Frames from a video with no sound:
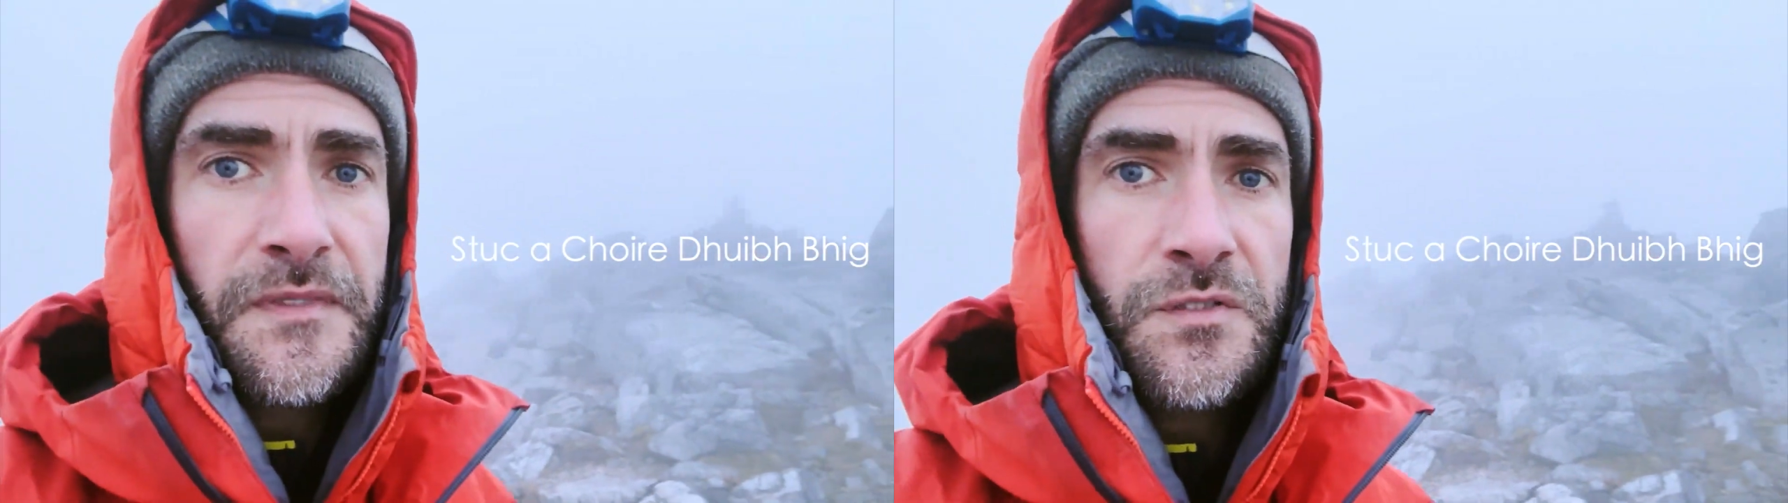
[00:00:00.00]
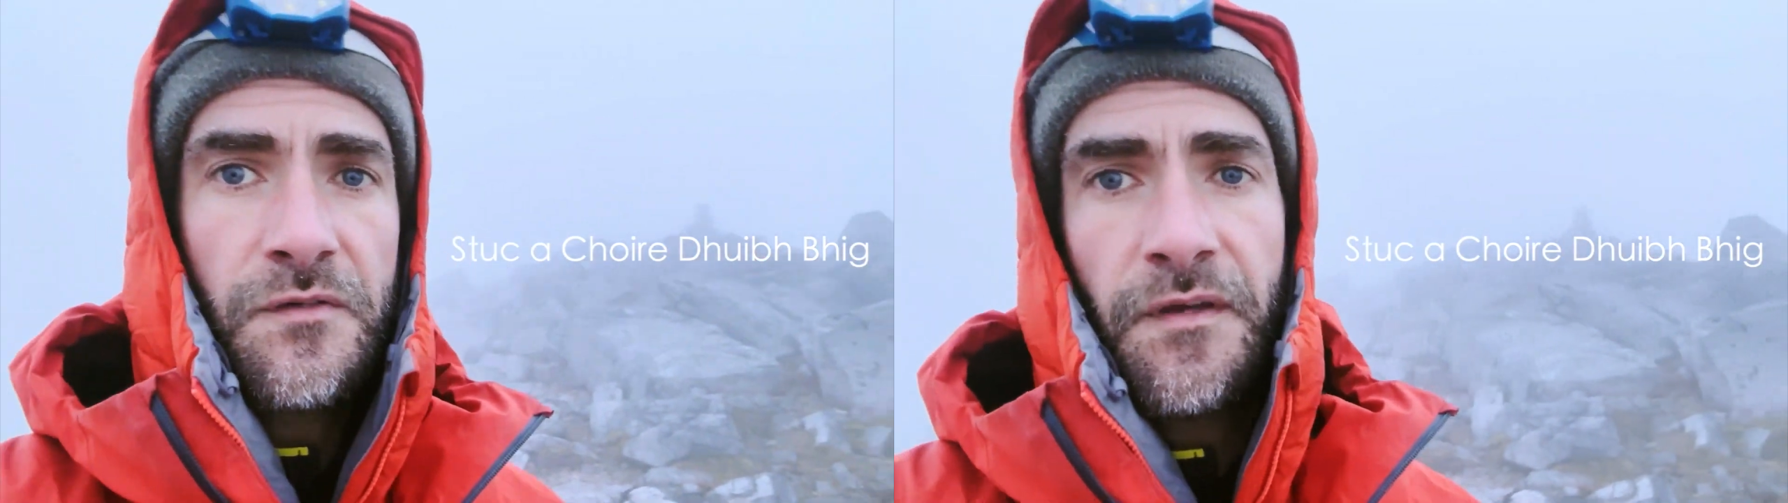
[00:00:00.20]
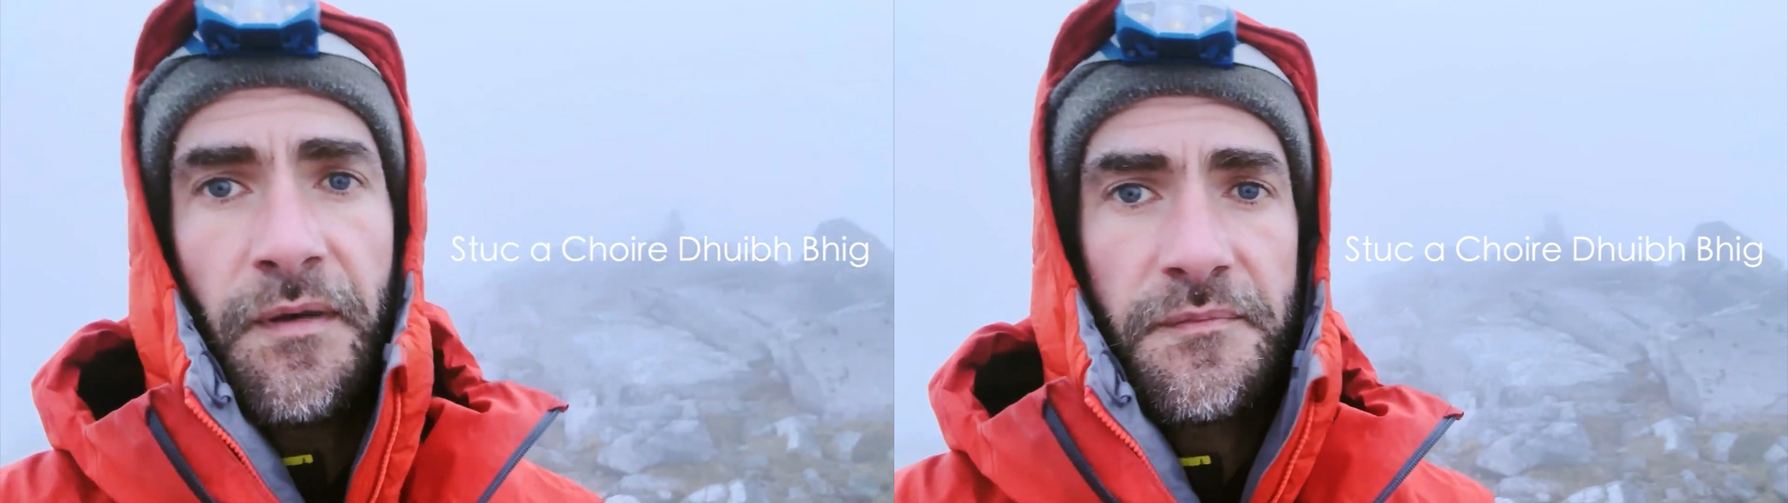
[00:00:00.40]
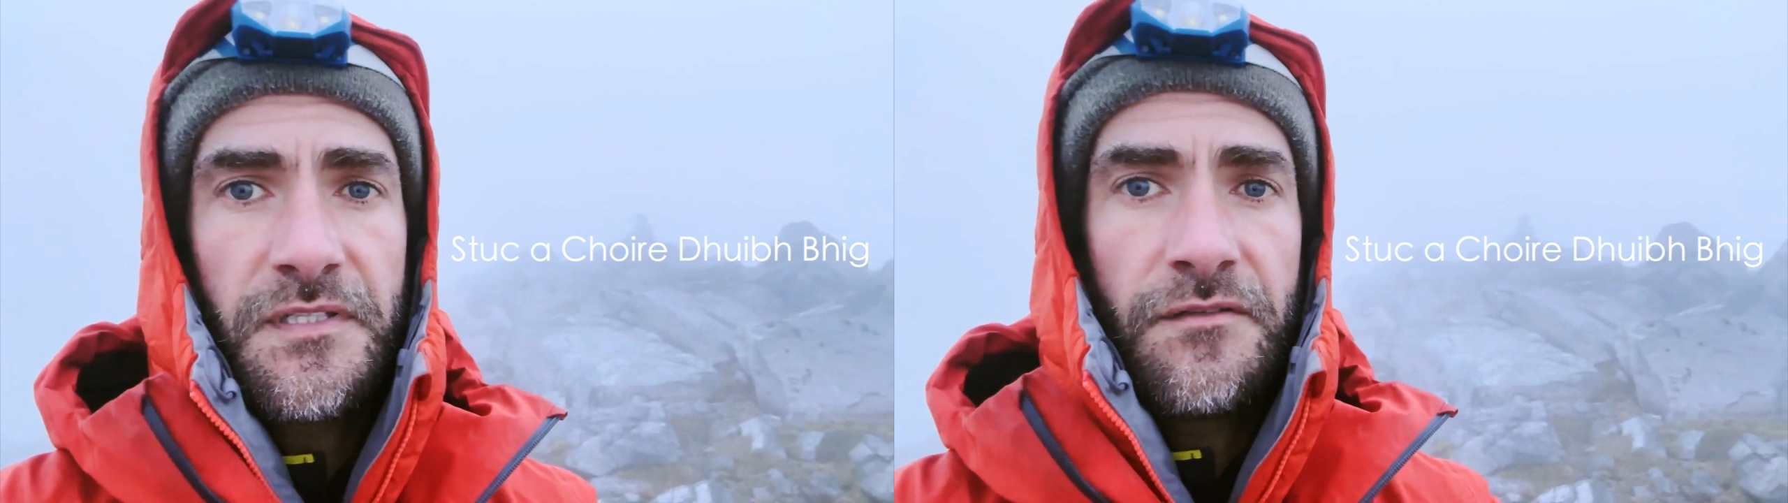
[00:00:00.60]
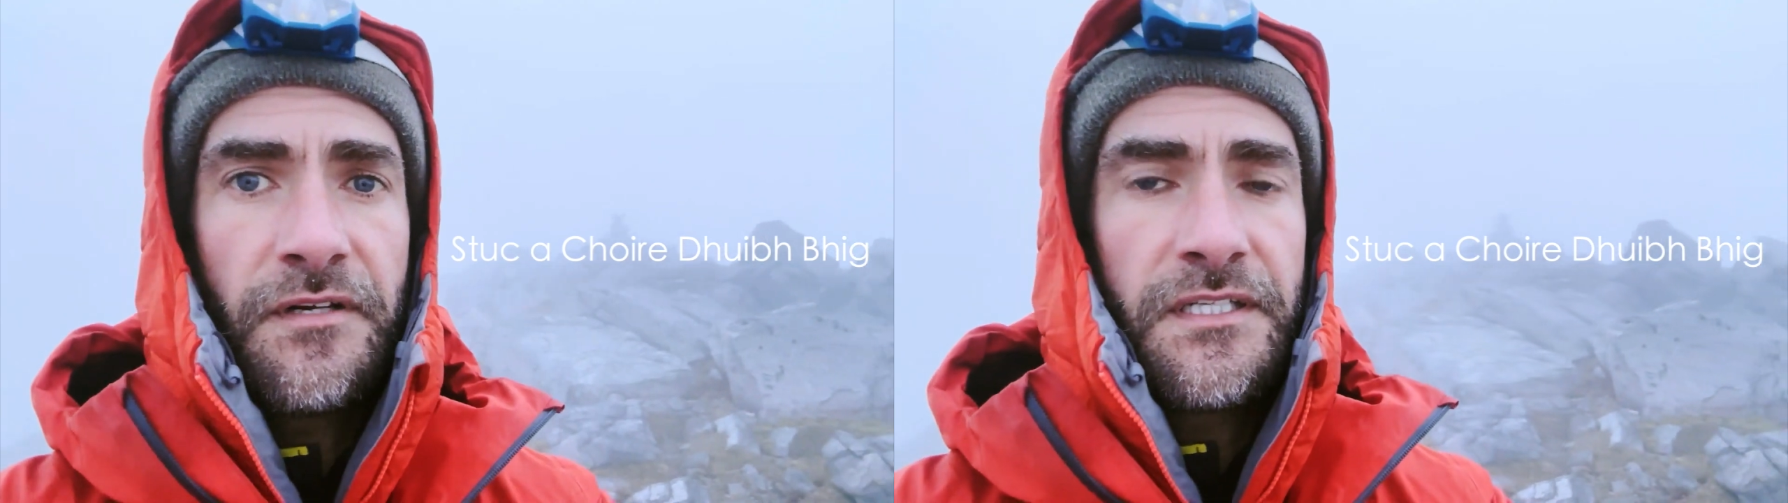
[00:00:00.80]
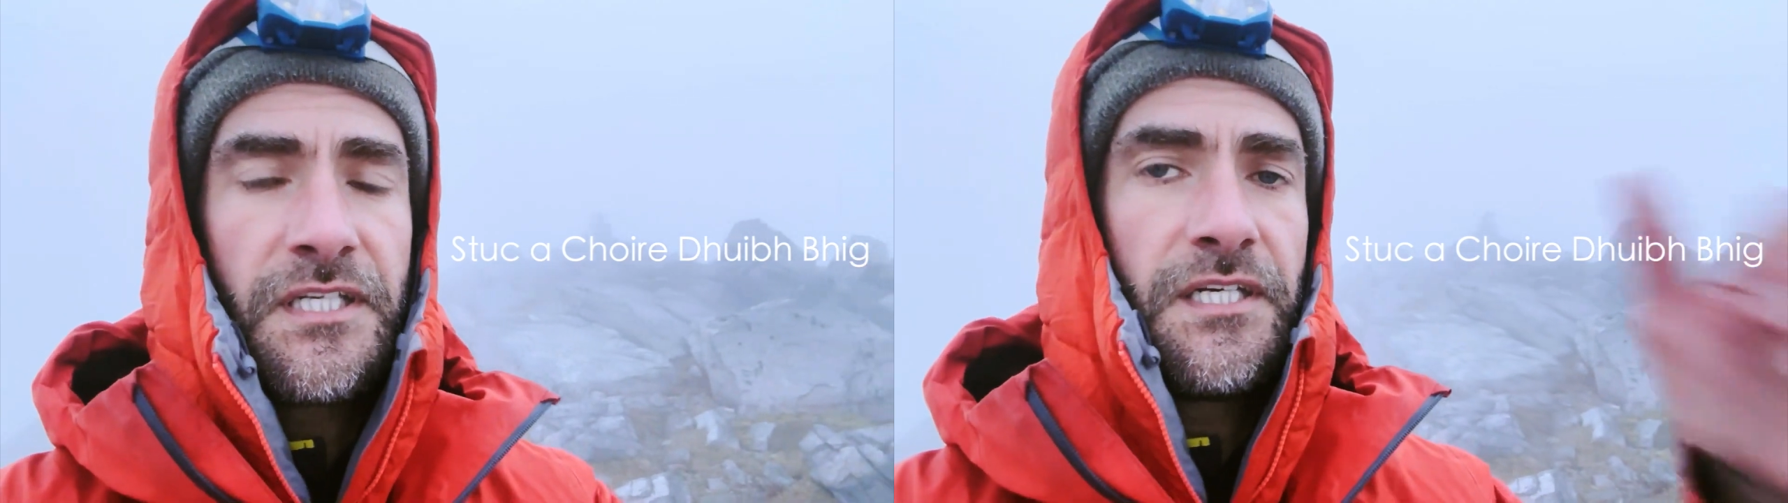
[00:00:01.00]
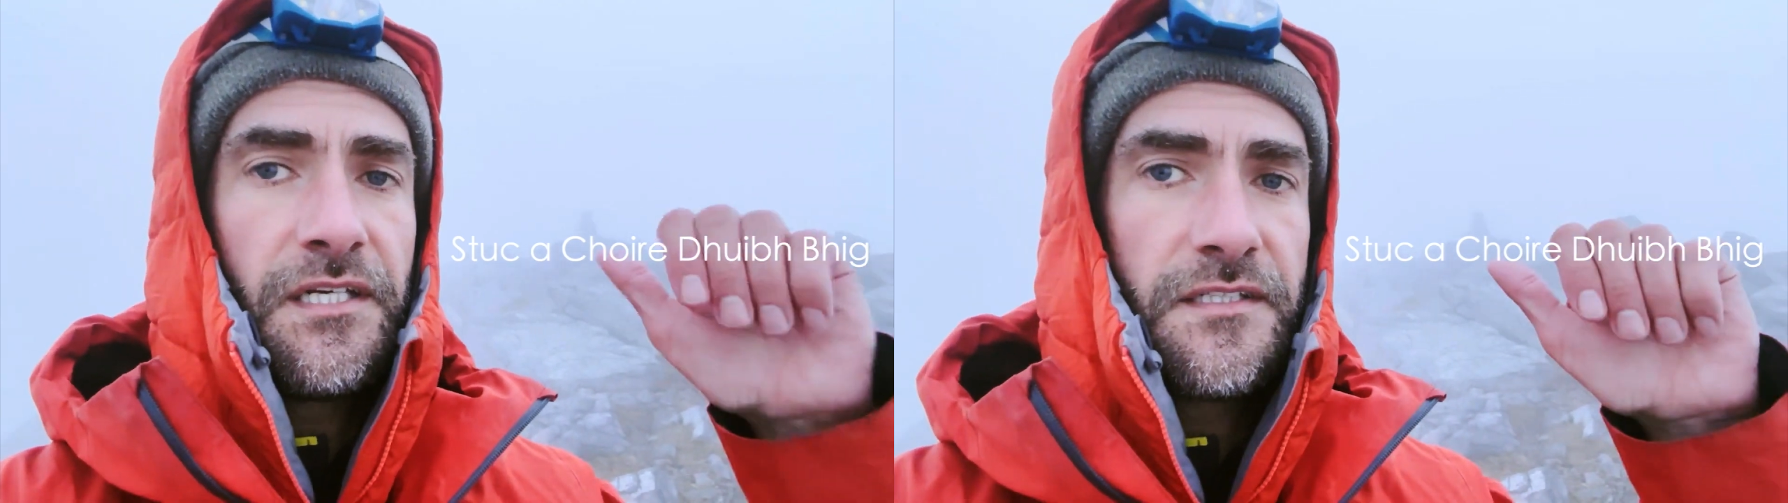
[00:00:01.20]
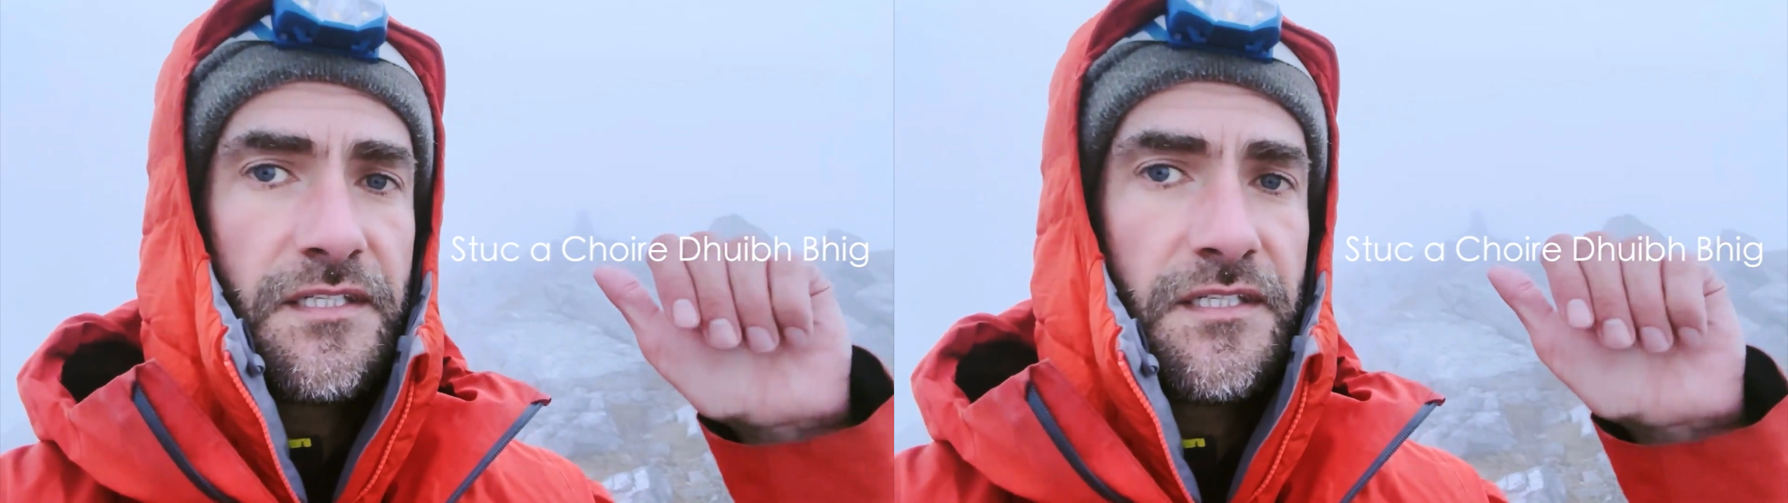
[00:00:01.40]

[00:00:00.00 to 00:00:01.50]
So I've come up to the ridge,